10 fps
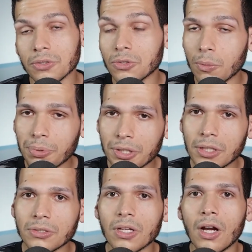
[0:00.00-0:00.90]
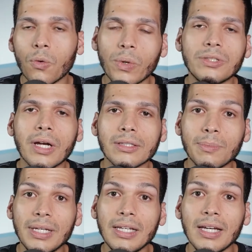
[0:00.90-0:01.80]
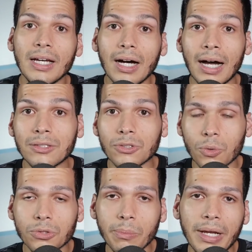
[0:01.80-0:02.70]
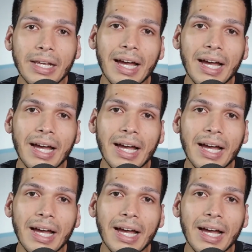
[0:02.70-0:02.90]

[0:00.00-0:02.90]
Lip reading: So please reach out to me on social media,